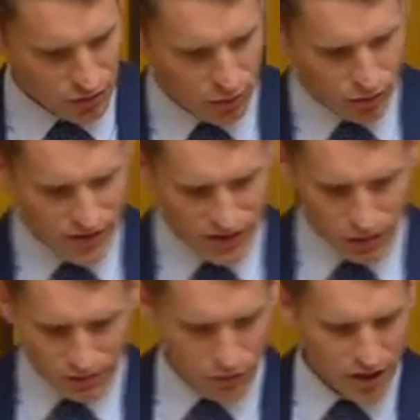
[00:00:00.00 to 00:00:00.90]
the report
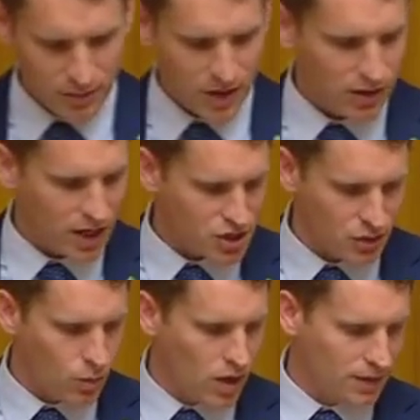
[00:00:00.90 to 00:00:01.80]
itself,
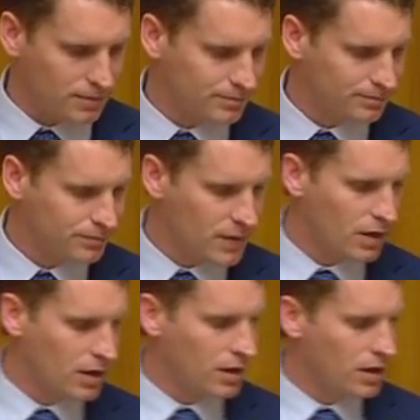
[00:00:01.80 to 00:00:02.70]
recommendation 1.
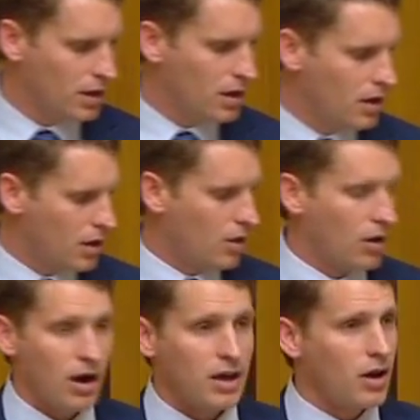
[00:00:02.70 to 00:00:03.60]

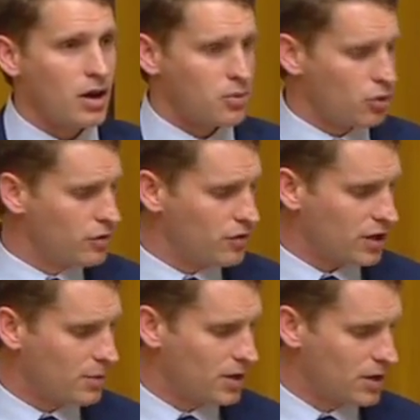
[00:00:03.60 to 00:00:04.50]
I approve
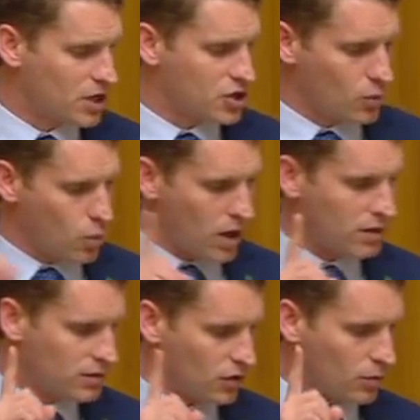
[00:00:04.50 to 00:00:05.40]
recommendation
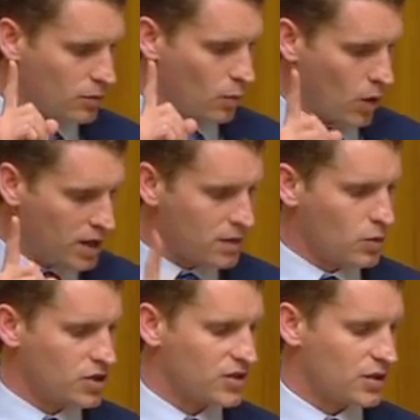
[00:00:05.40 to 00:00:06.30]
1.1,
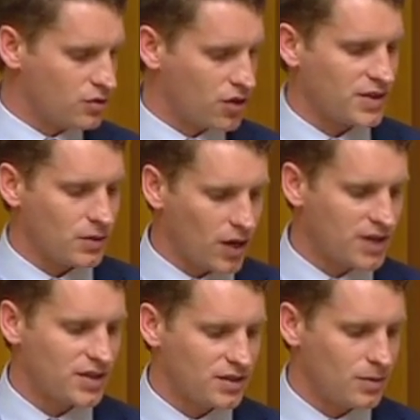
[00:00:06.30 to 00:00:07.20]
which is addressing
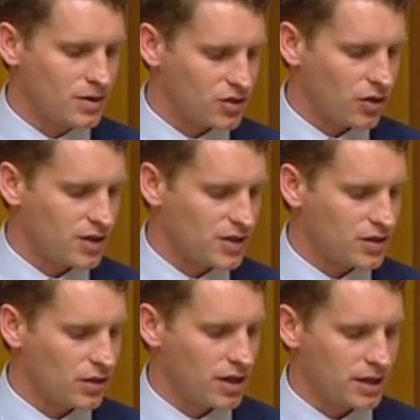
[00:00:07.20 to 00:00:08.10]
racism in Australian
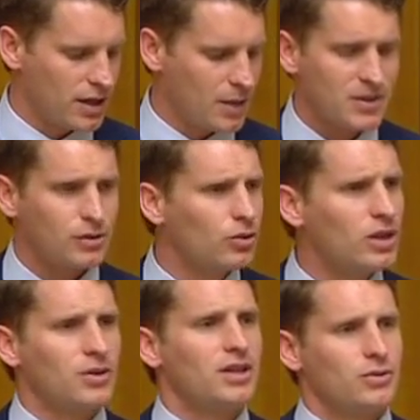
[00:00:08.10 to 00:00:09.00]
society.
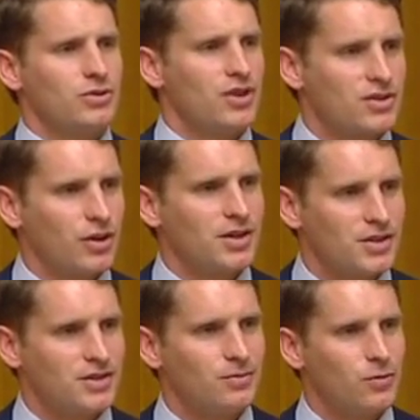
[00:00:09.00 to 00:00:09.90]
Absolutely we need to address
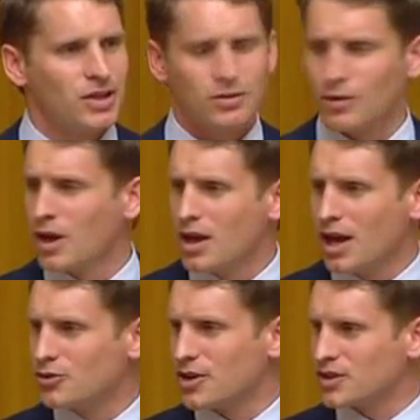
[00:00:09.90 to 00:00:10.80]
racism. We need to
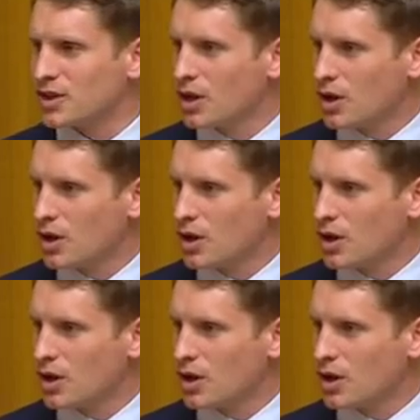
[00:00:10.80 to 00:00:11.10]
address